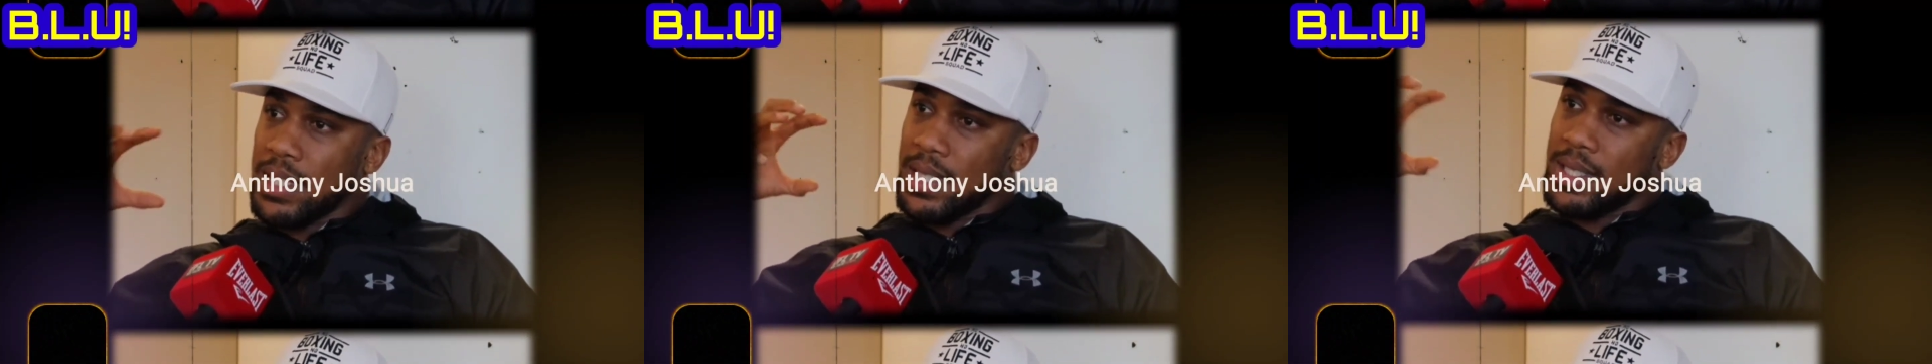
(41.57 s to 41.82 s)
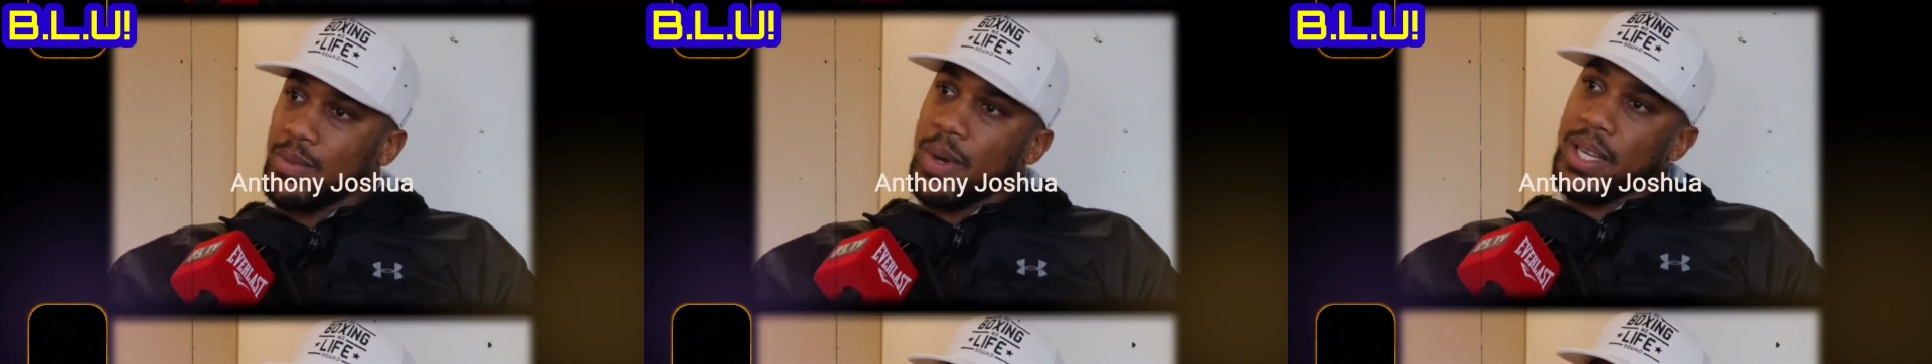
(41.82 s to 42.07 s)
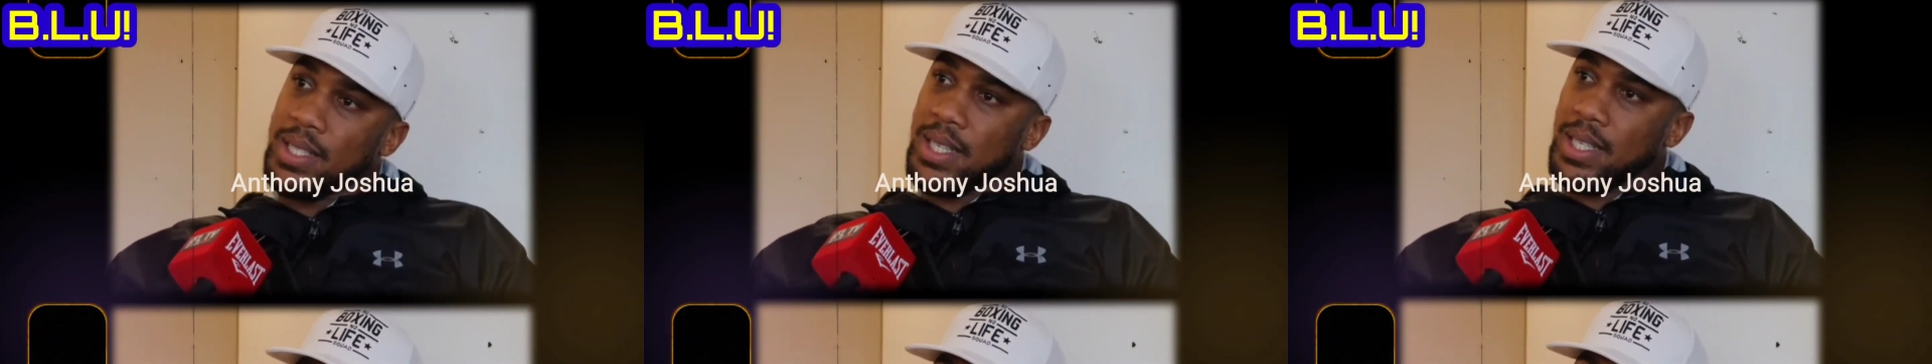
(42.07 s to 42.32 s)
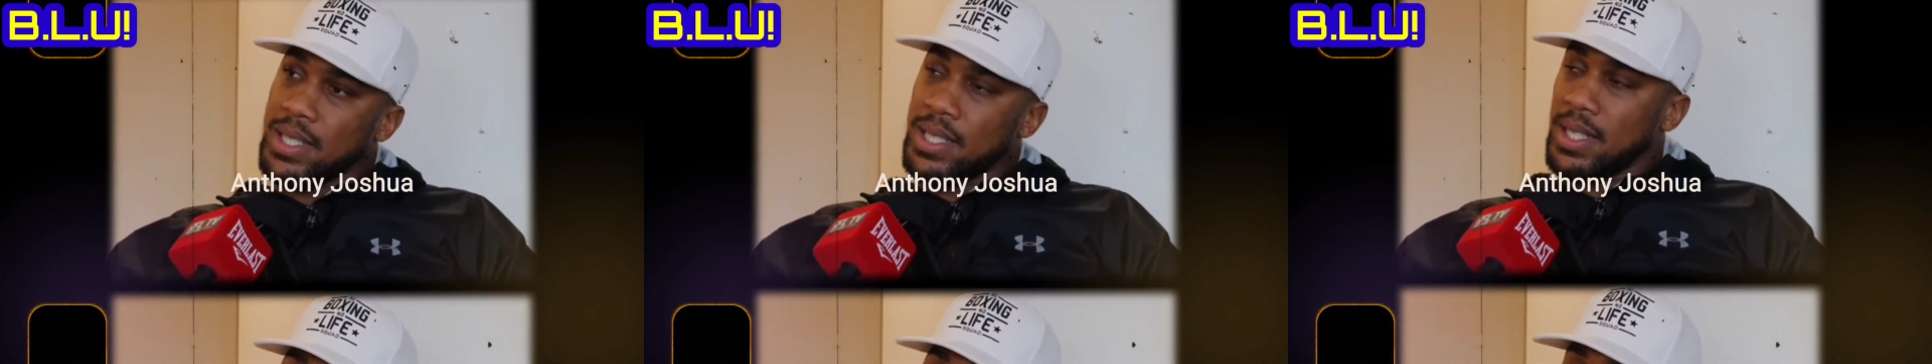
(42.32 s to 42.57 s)
that's his way of
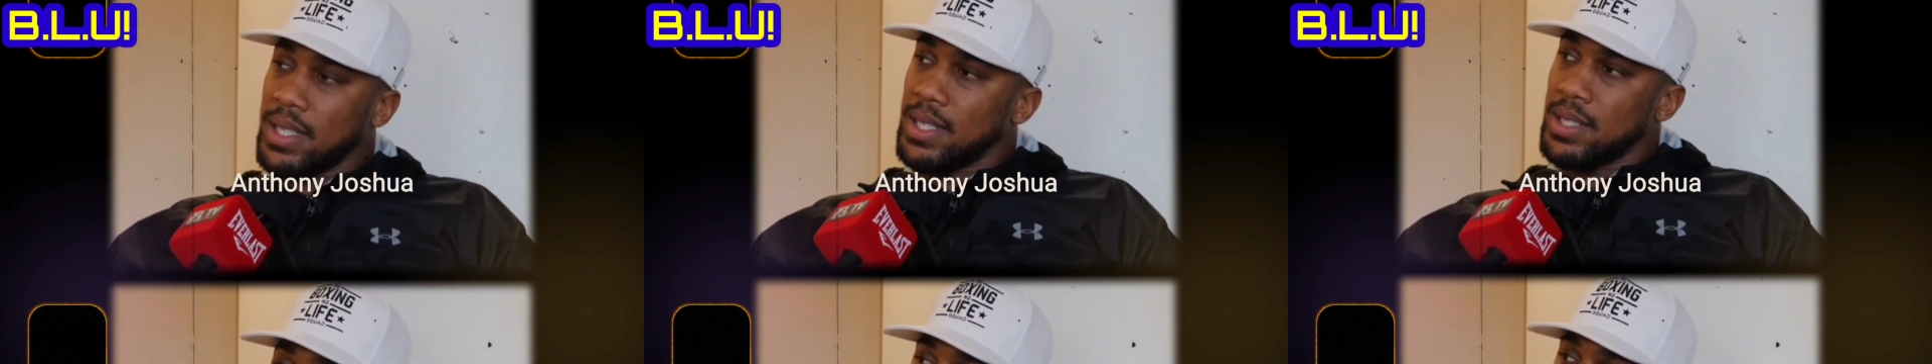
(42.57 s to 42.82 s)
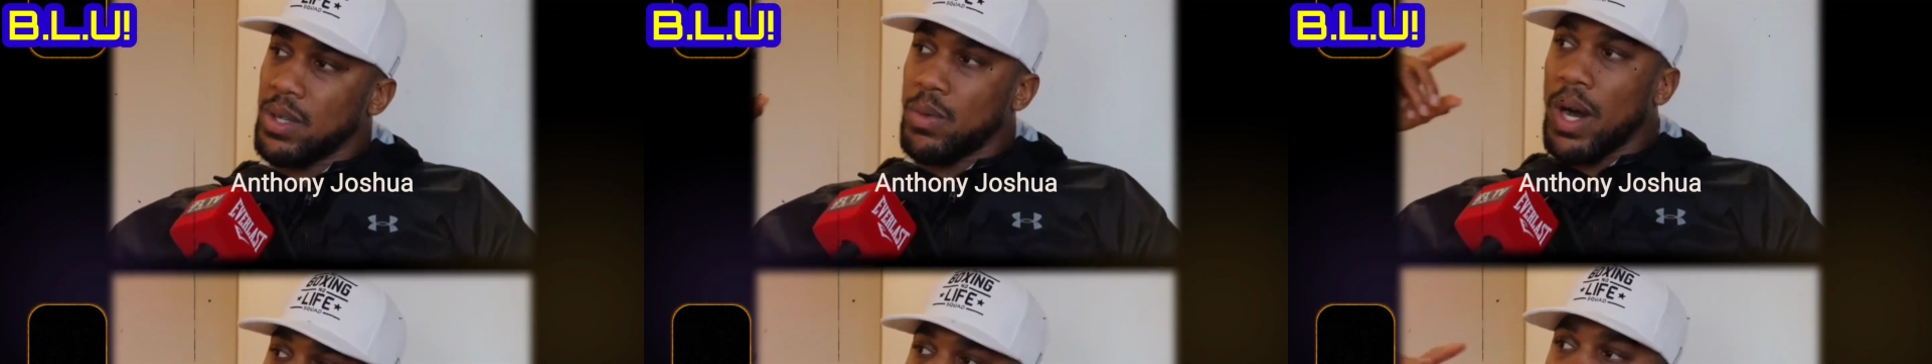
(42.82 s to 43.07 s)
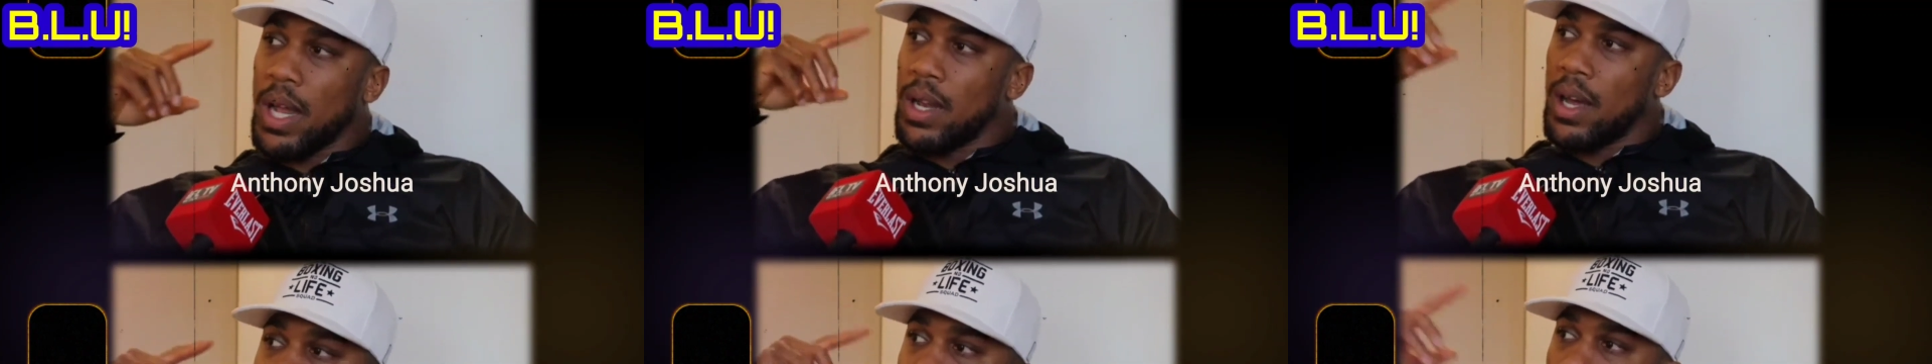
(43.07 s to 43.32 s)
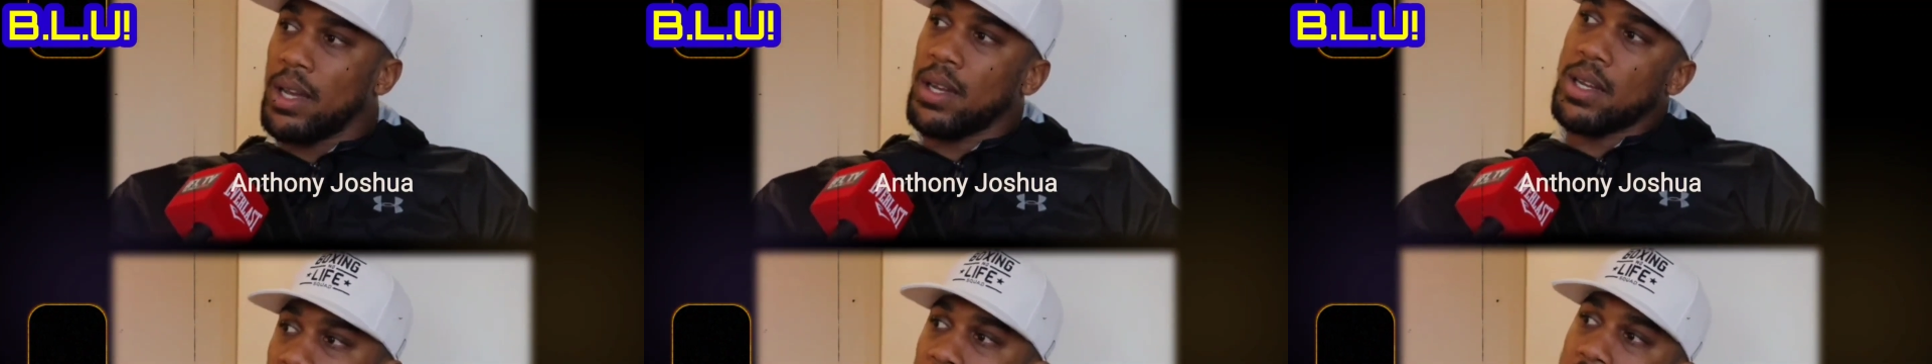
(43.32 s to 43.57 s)
teaching. So what I
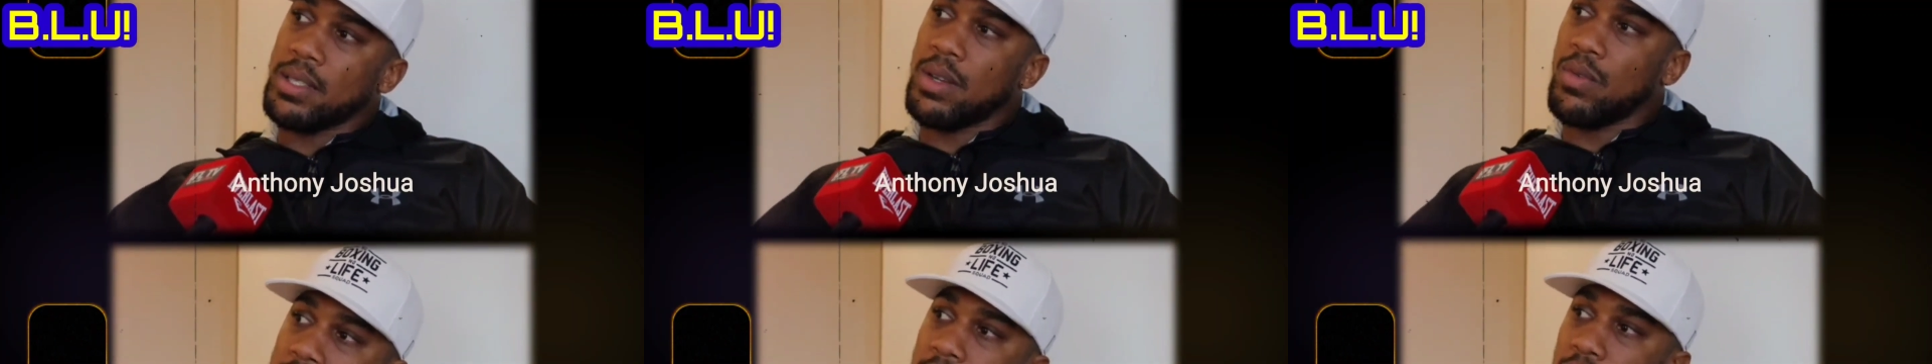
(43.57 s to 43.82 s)
learned,